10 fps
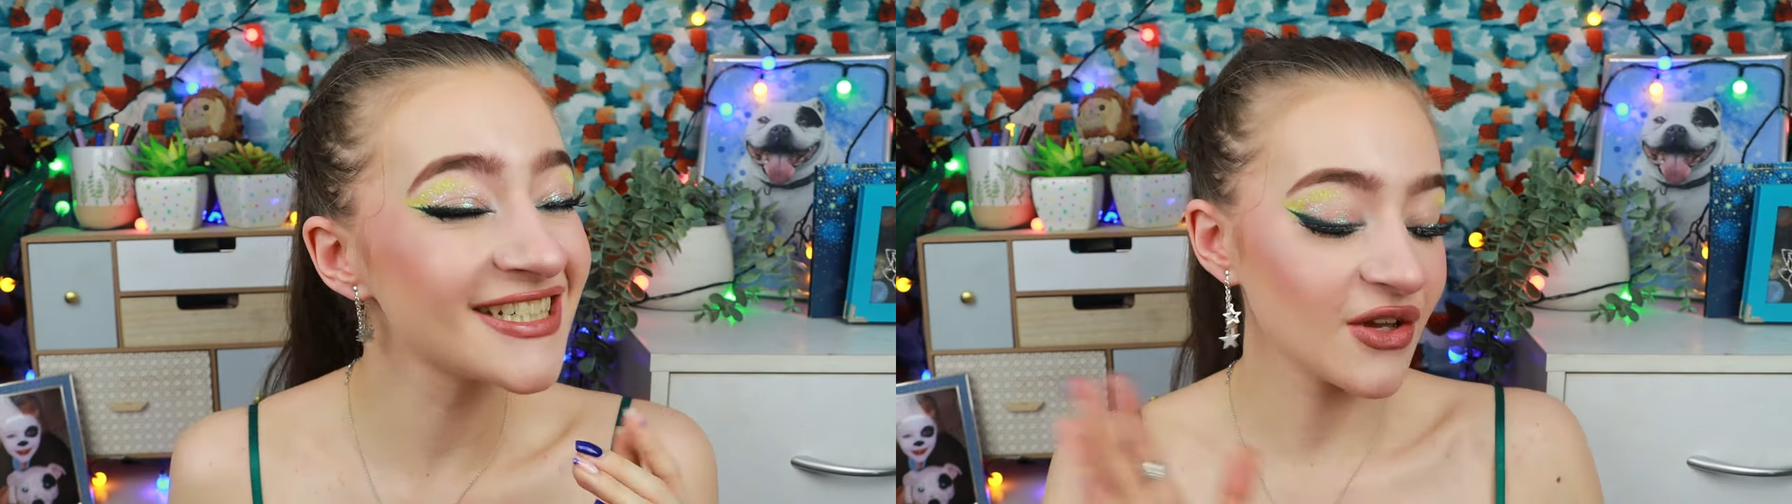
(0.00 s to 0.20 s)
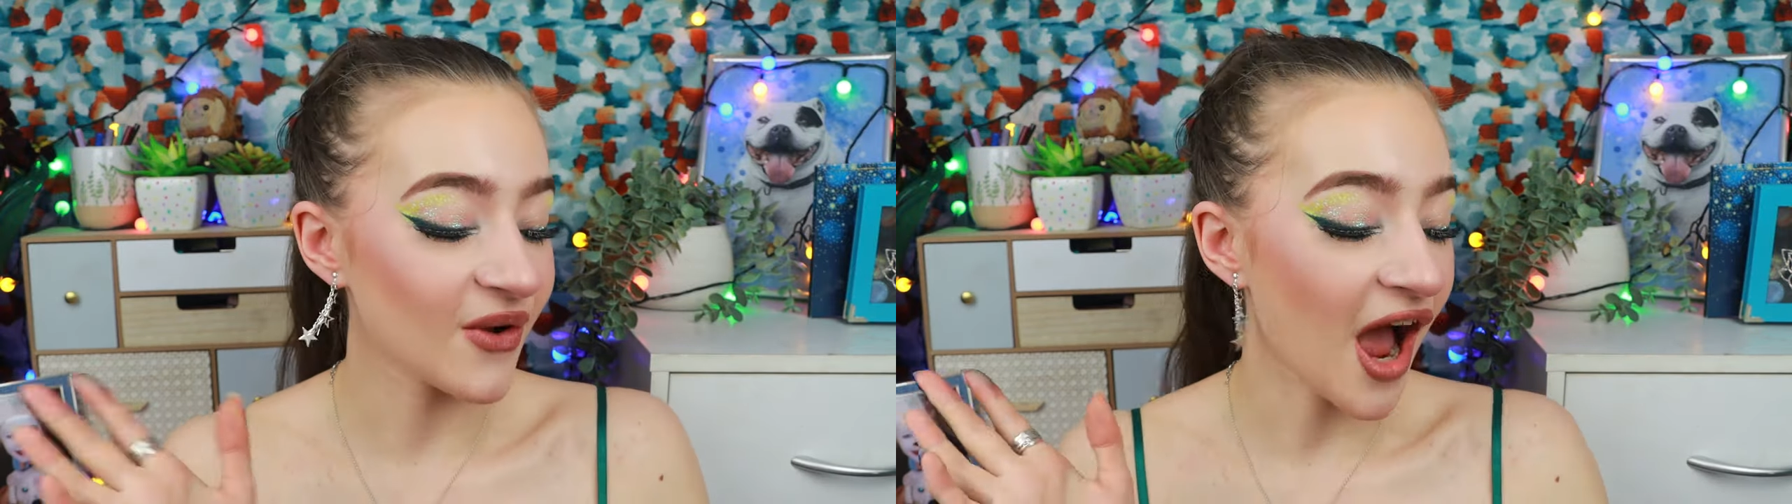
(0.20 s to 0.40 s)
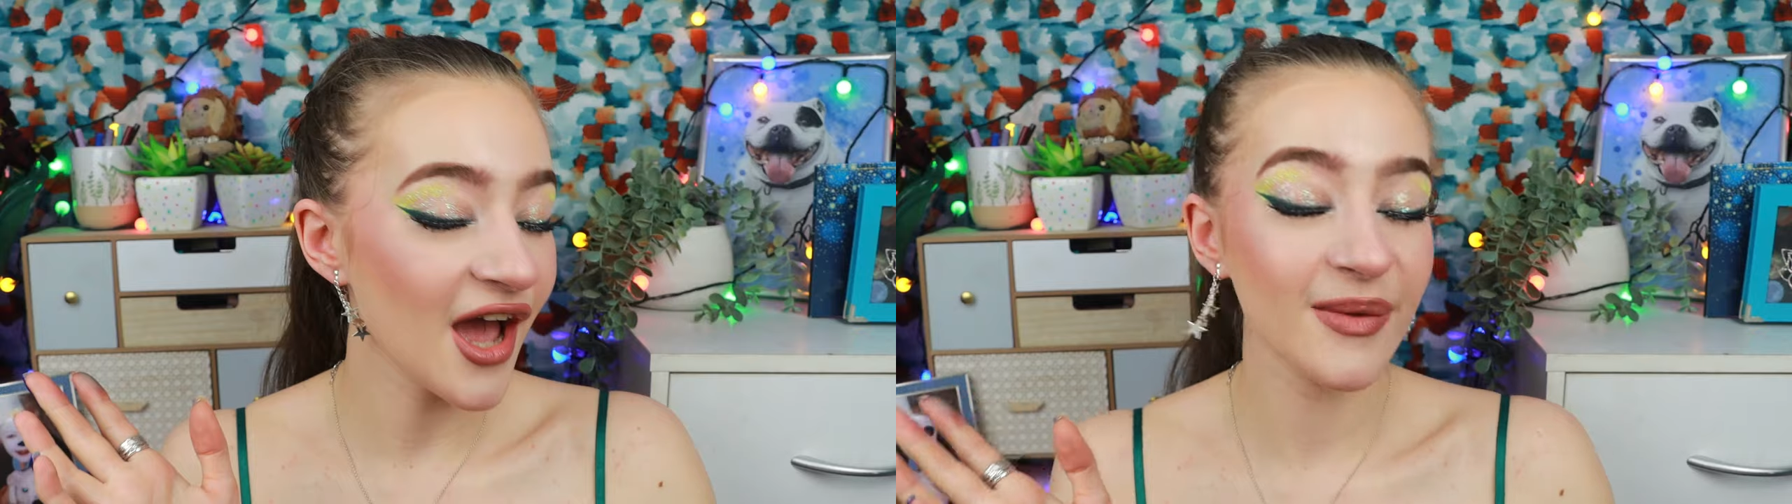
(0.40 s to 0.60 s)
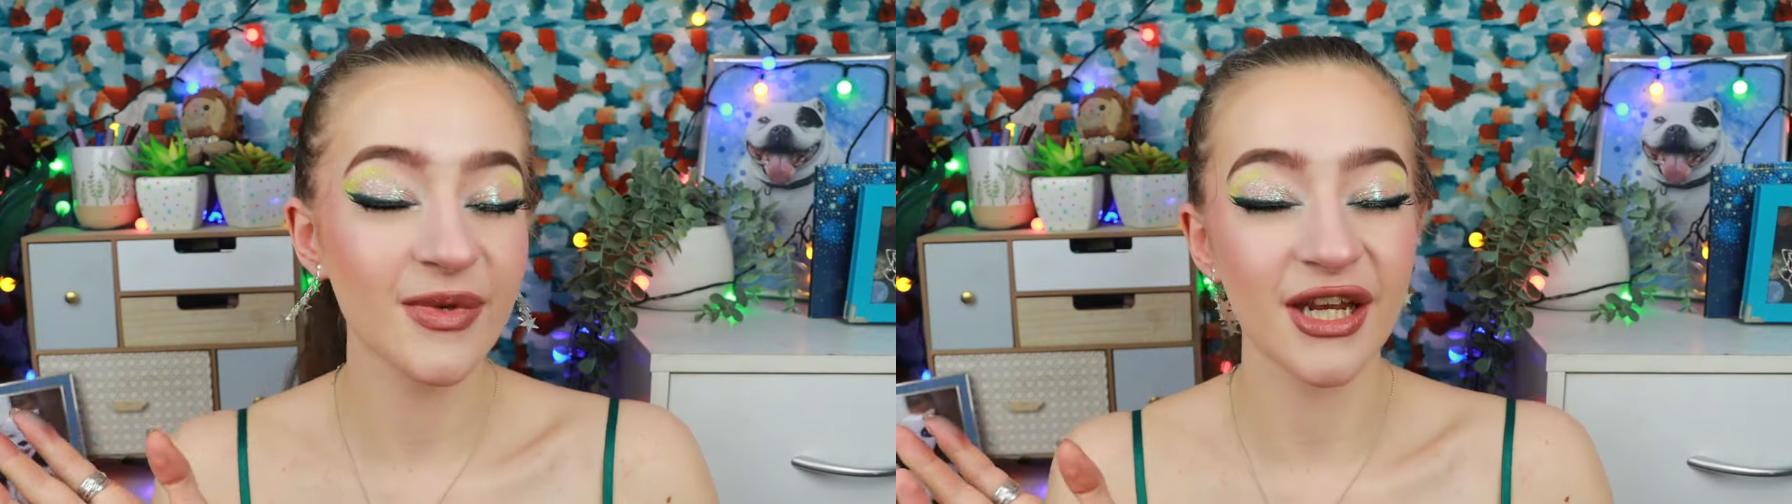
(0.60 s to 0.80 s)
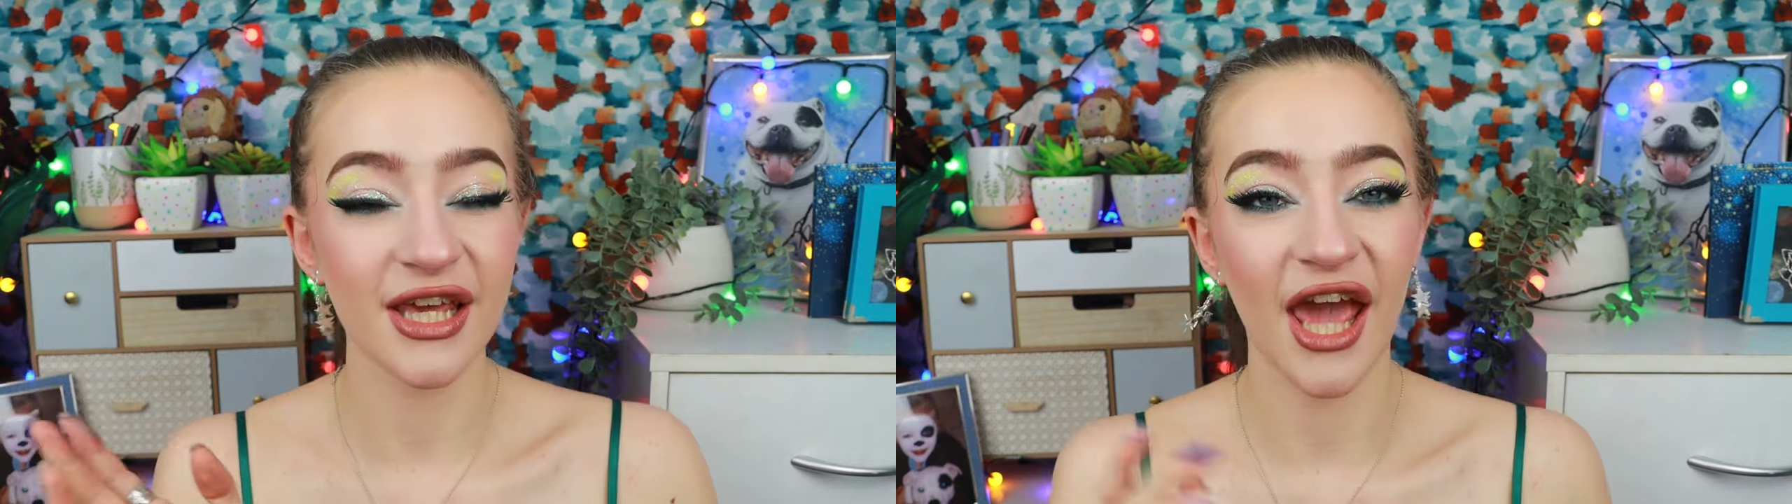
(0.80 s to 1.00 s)
so I am
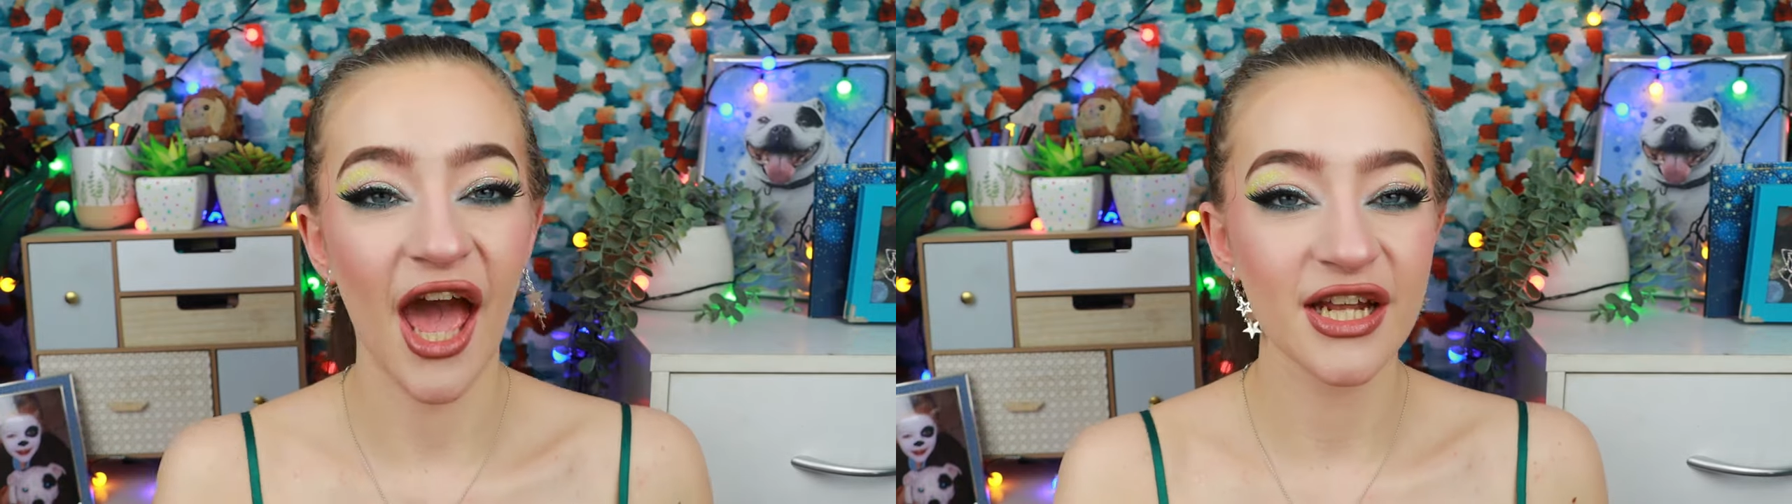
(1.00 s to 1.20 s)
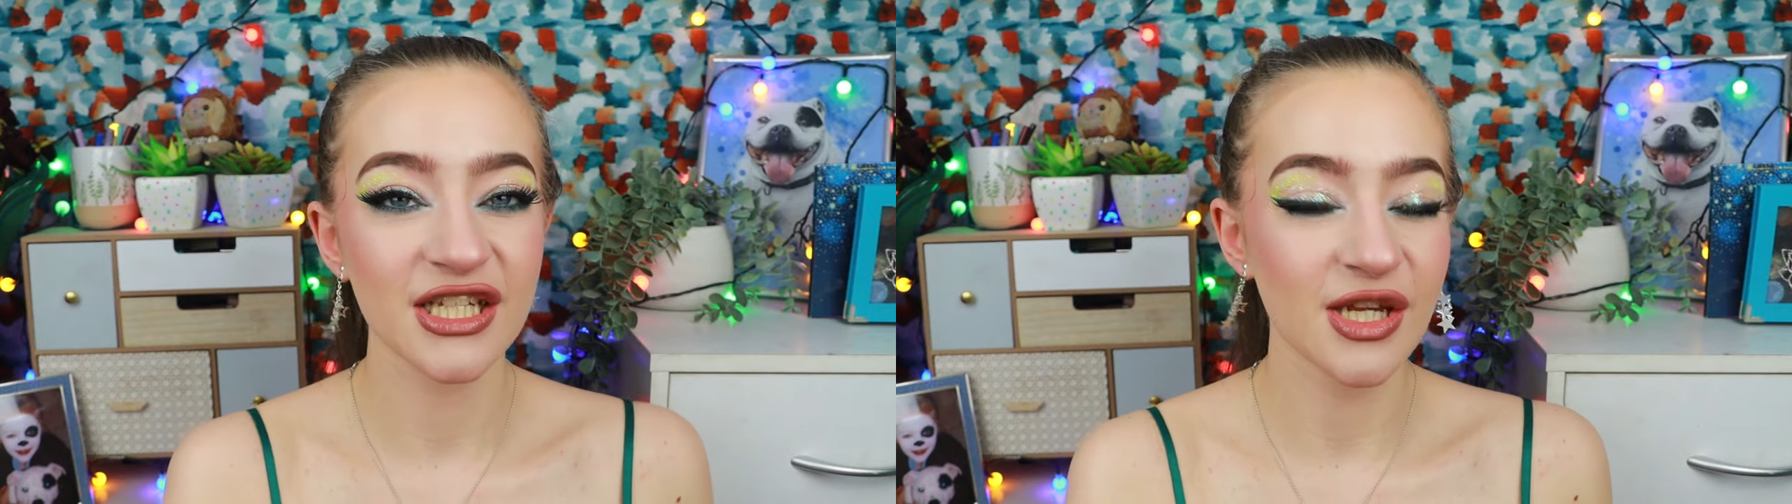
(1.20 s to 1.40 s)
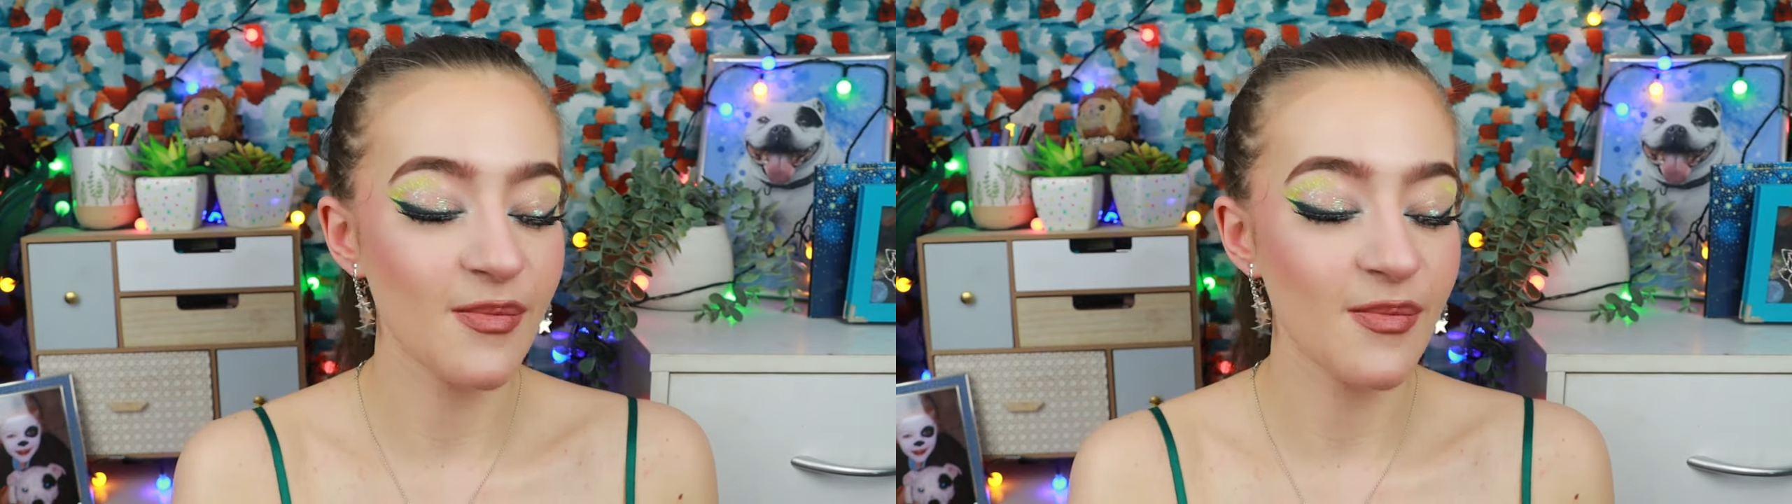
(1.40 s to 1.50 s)
going to get